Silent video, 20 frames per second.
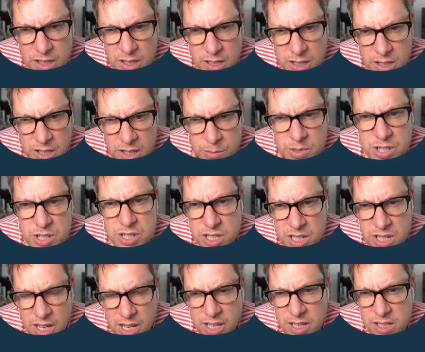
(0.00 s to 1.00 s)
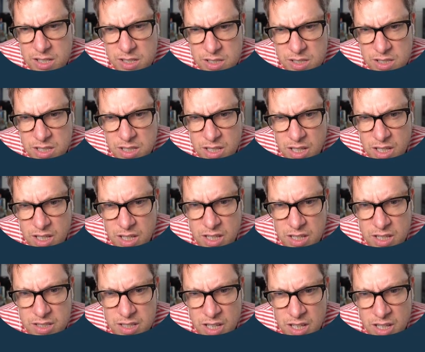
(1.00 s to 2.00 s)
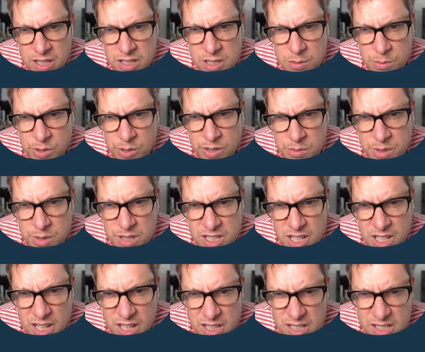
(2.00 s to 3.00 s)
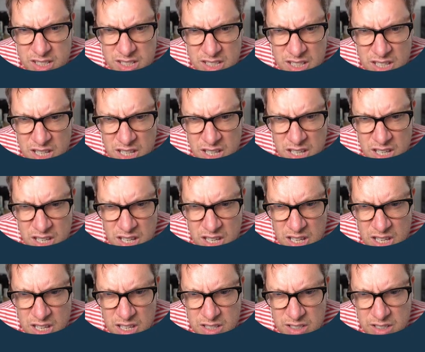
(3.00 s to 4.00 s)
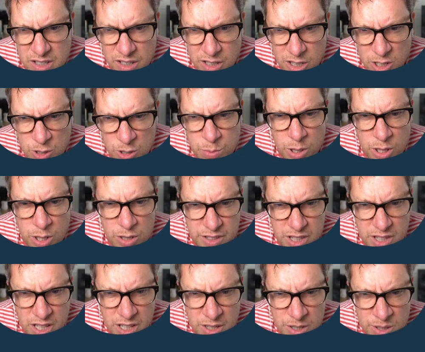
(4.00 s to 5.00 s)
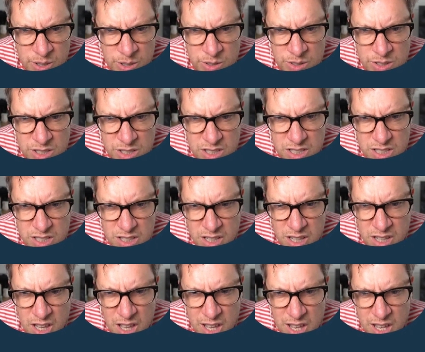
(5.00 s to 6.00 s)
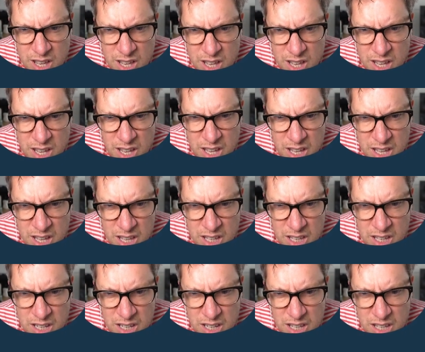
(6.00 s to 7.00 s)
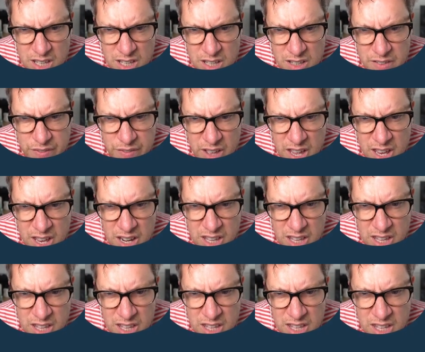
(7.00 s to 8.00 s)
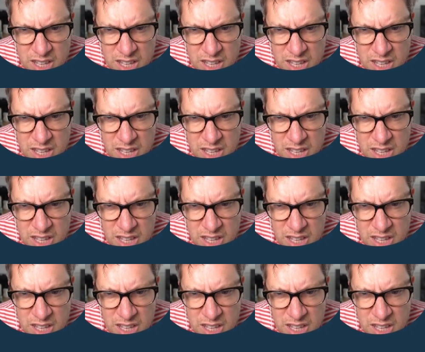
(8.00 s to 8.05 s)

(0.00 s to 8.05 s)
image tags as HTML image tags. It's going to loop over those. Then, for any